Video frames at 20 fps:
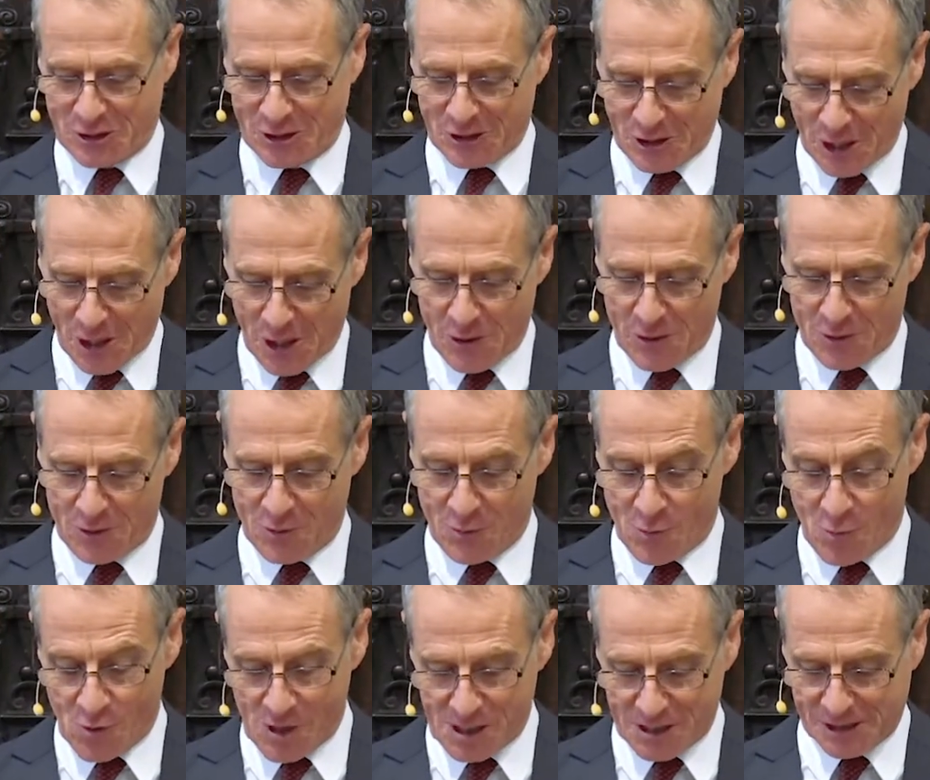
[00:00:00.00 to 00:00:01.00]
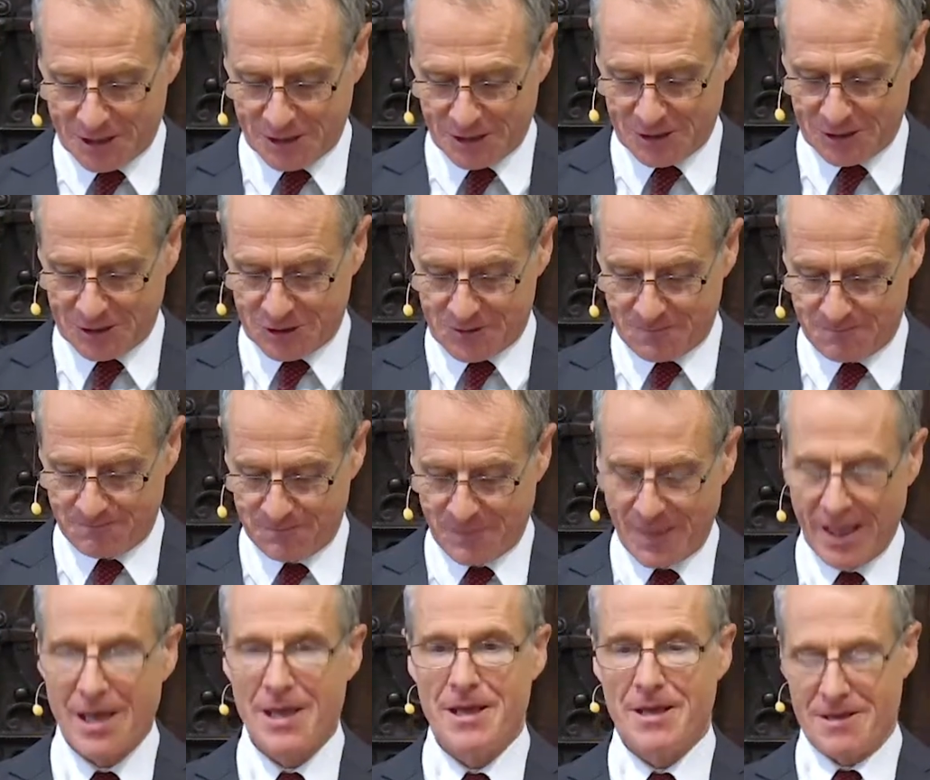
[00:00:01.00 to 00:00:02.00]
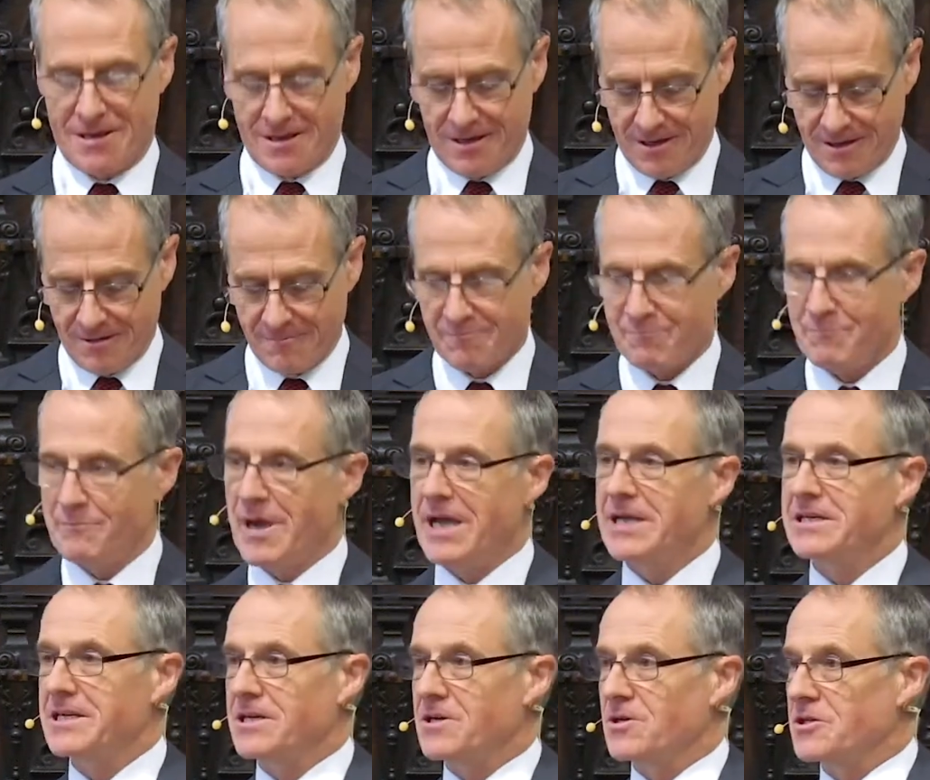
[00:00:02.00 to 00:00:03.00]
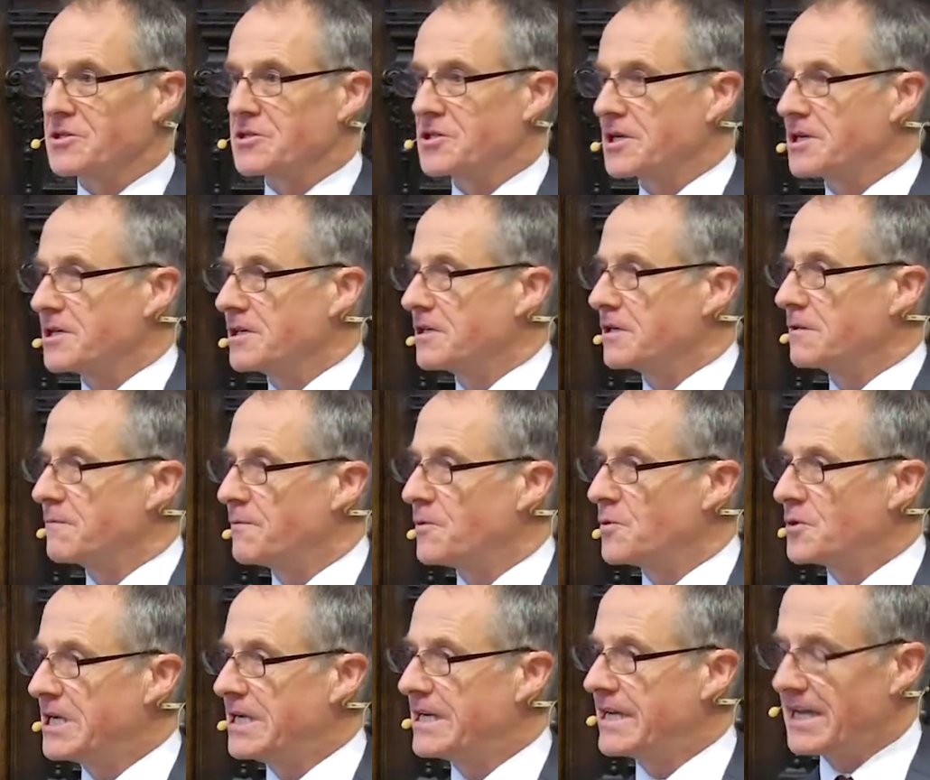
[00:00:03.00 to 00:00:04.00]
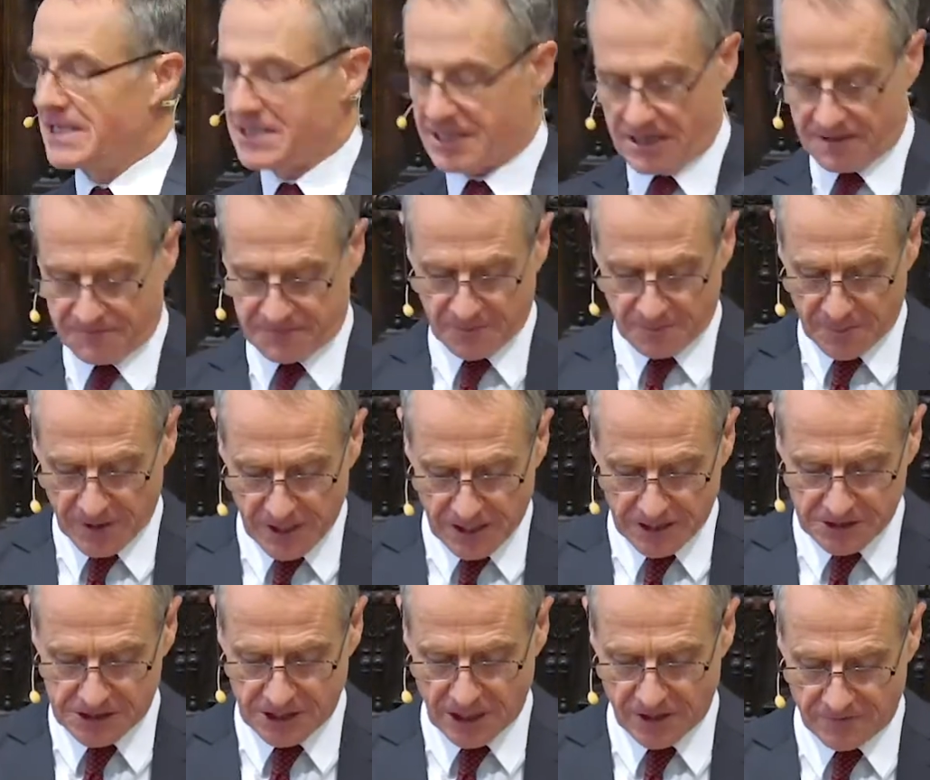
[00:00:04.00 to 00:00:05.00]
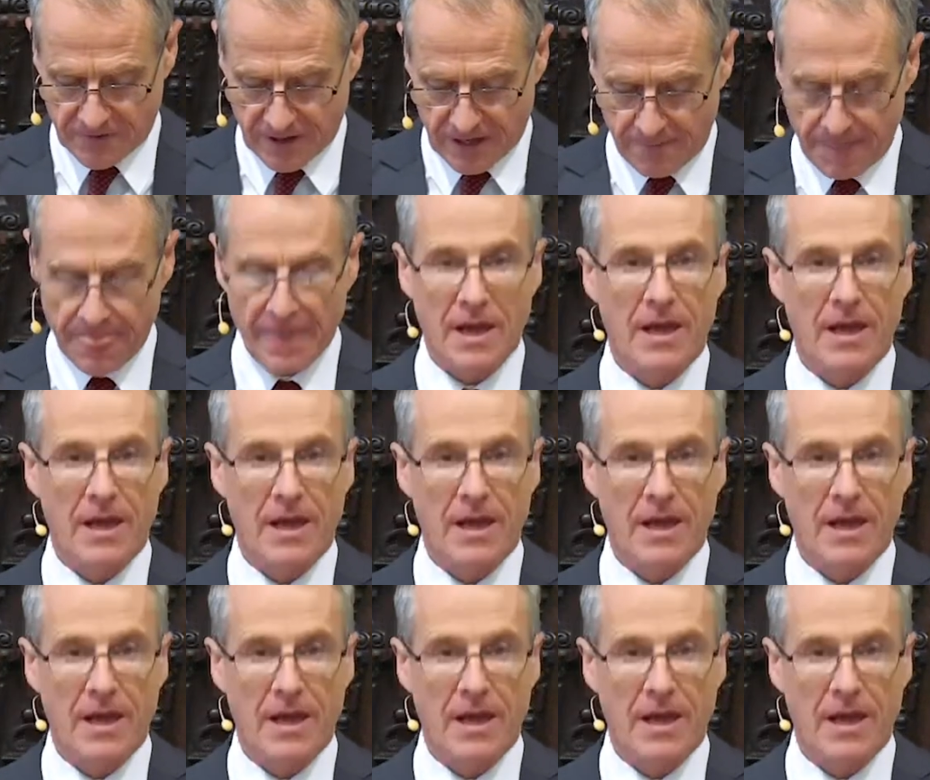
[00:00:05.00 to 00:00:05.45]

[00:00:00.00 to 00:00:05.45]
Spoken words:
the known world. Pentecost occurred 40 days after Passover.